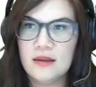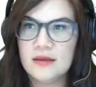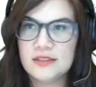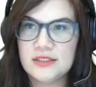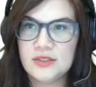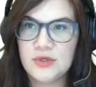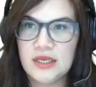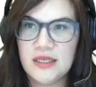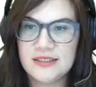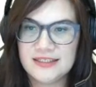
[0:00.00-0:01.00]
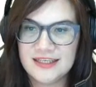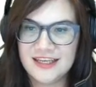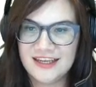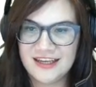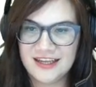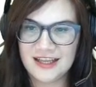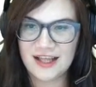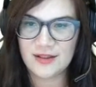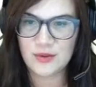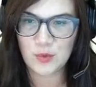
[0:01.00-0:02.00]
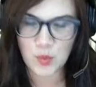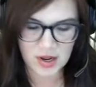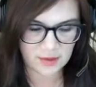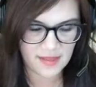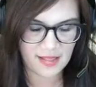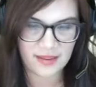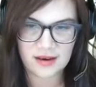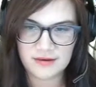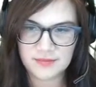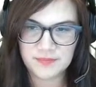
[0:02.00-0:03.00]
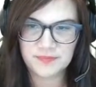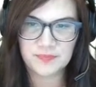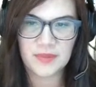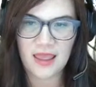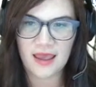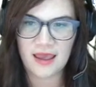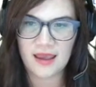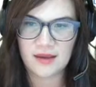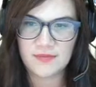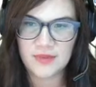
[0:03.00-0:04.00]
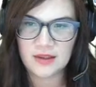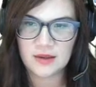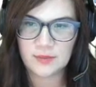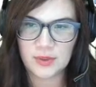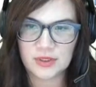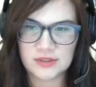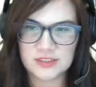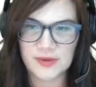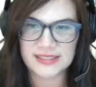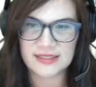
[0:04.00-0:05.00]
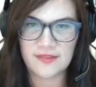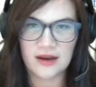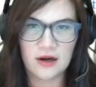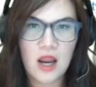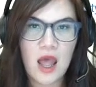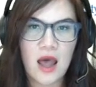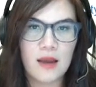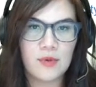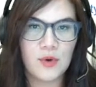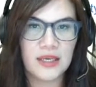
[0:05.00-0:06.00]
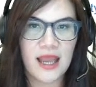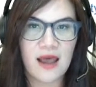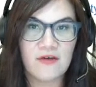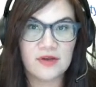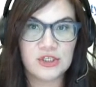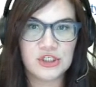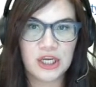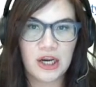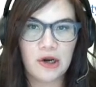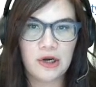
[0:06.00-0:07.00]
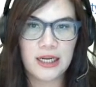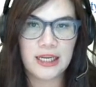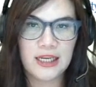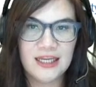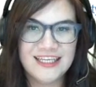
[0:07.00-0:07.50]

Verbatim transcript: student, a little watermelon, okay. Put a little space in there. I'm going to have a cherry.